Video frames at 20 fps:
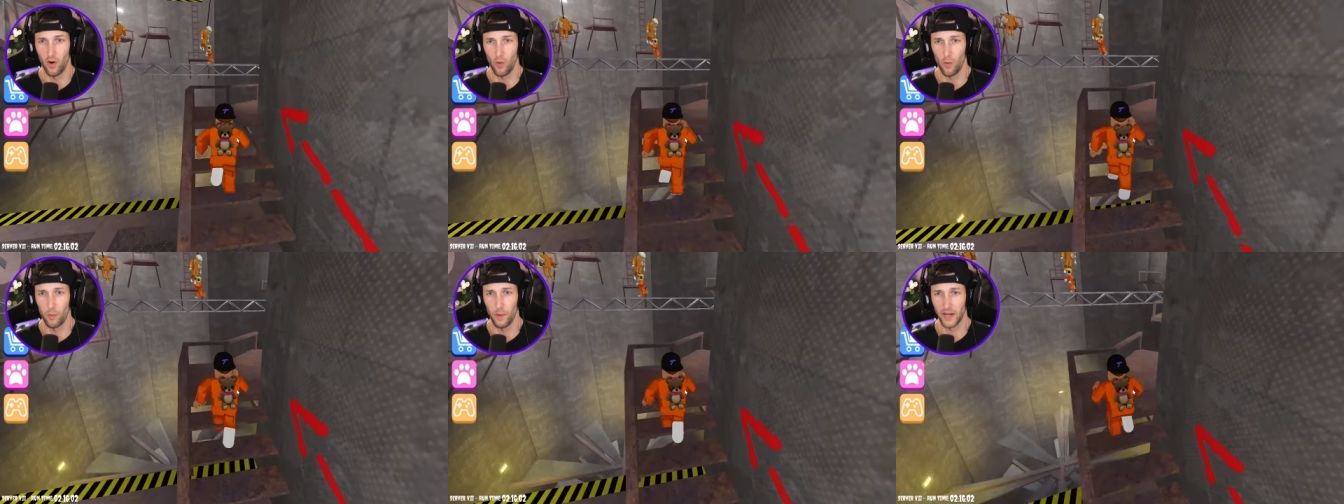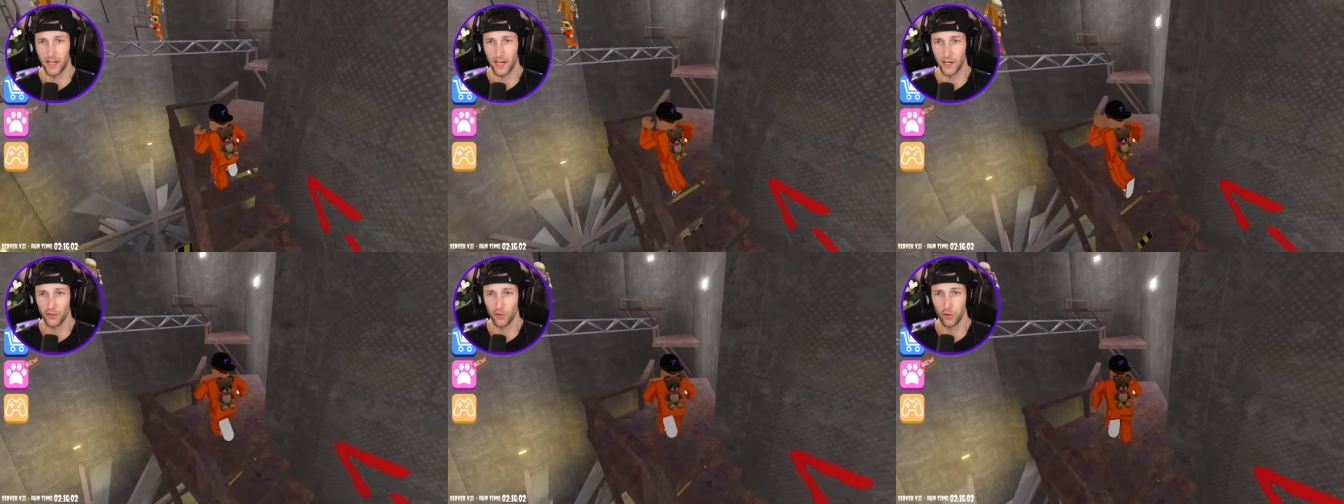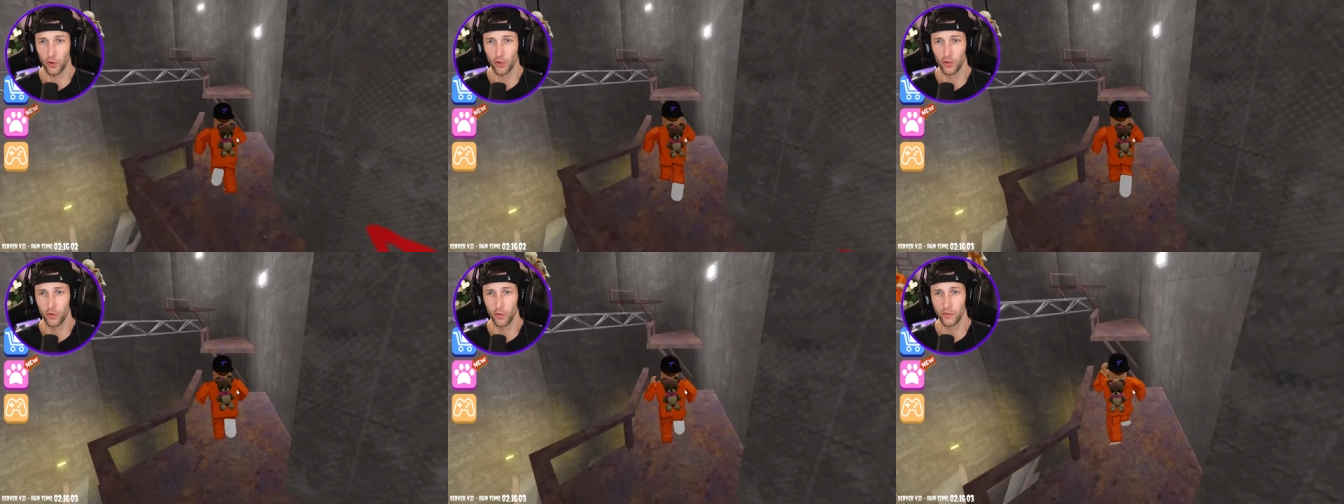Oh my gosh,
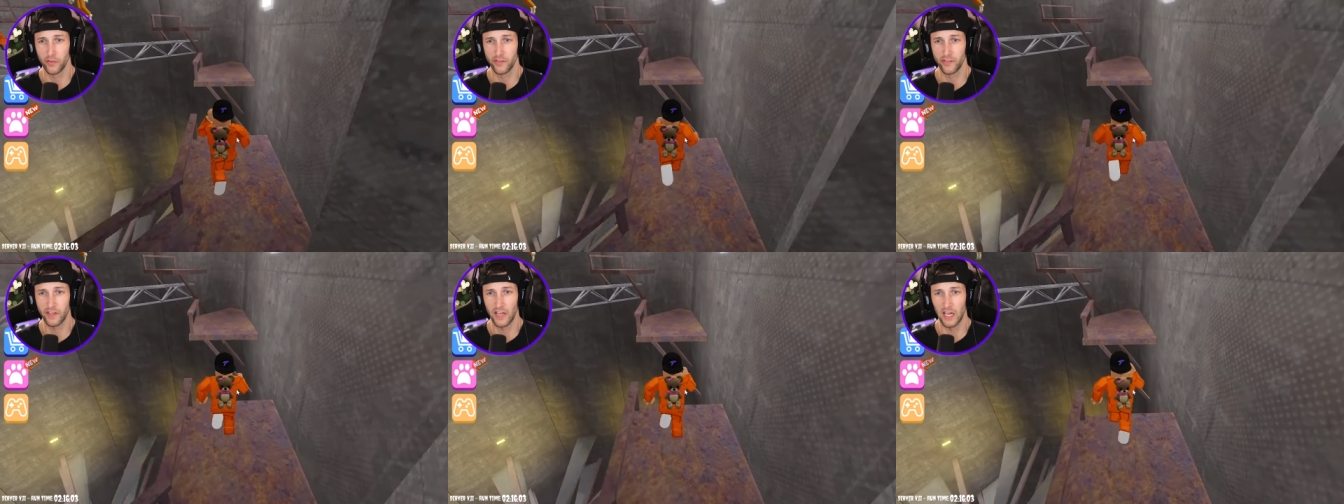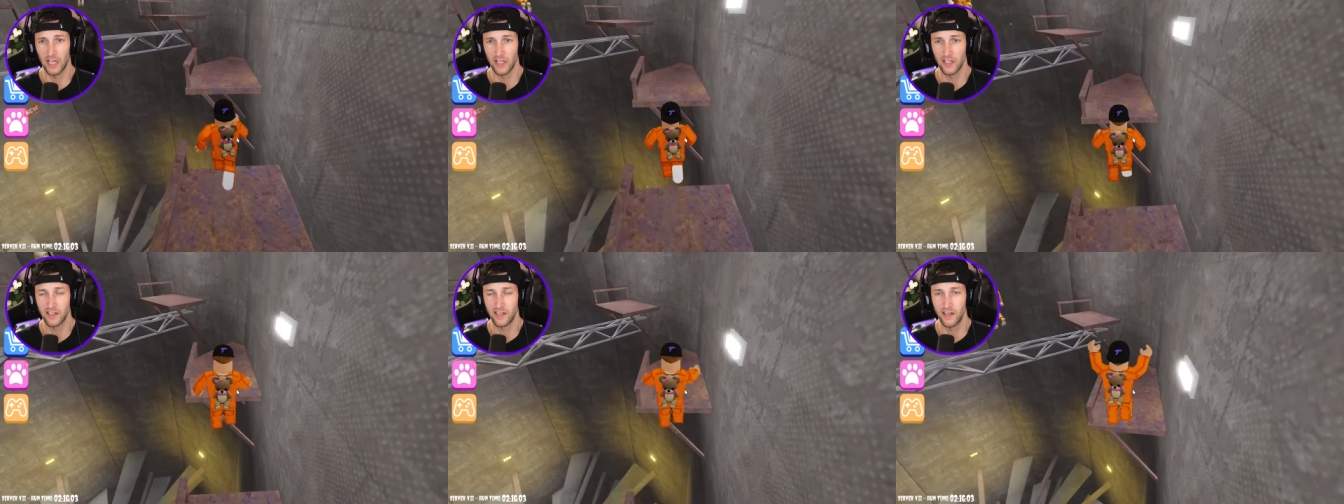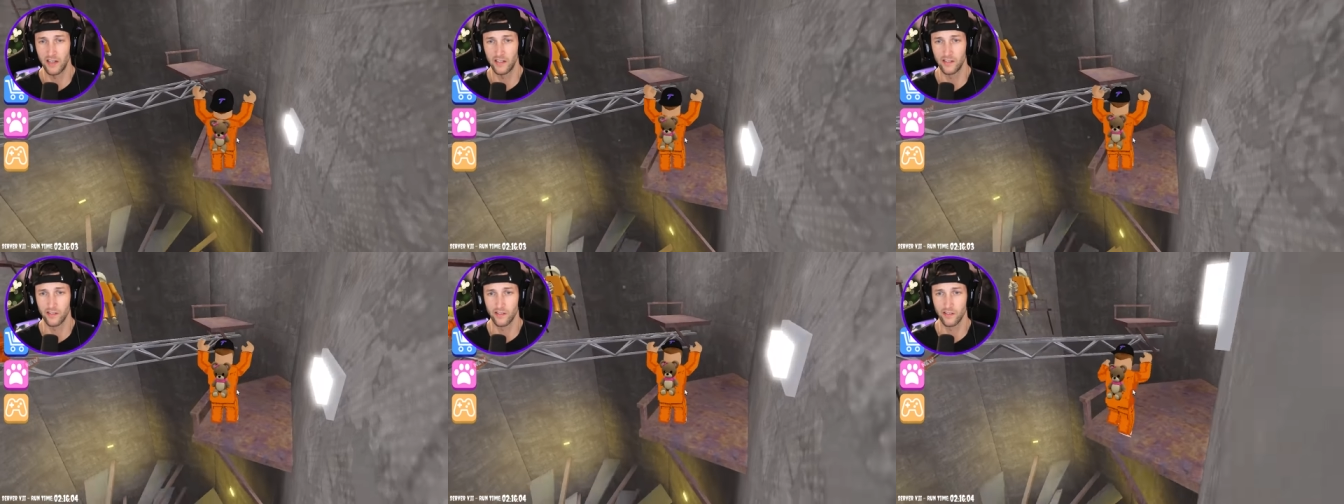look at those
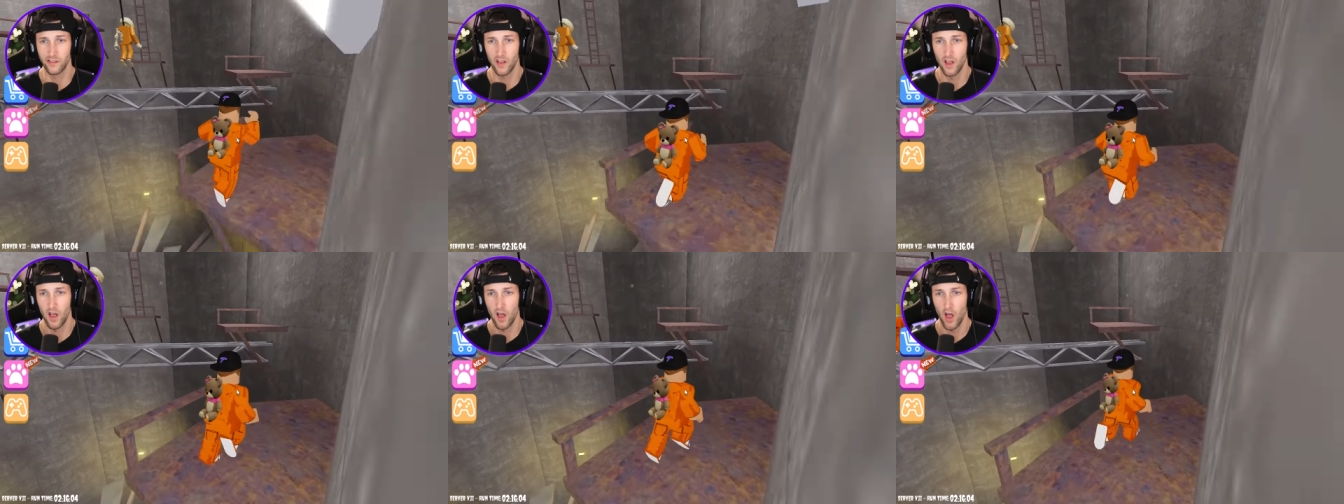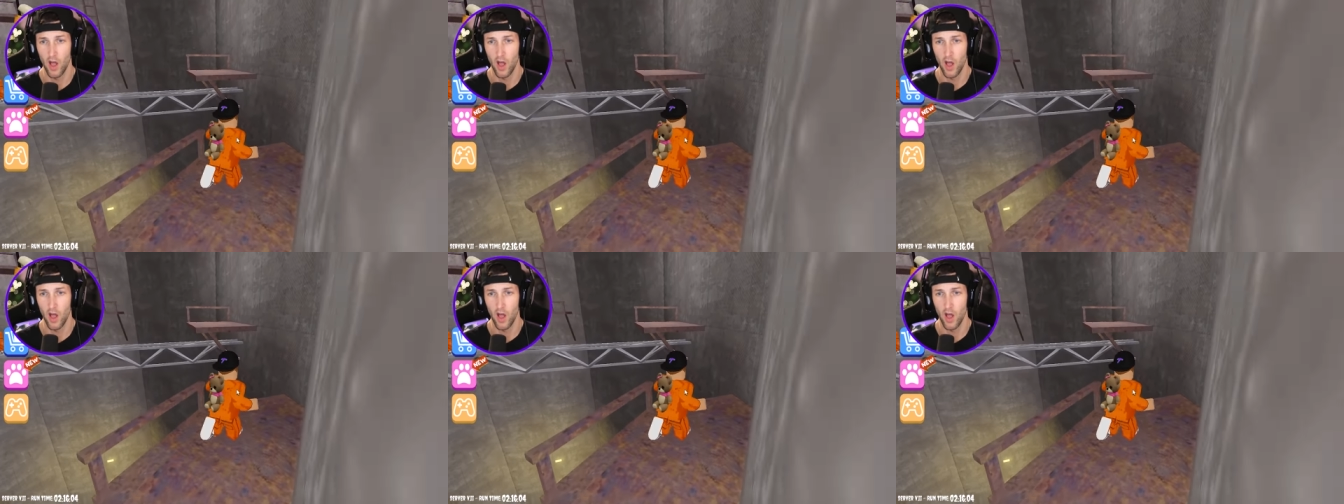skeletons.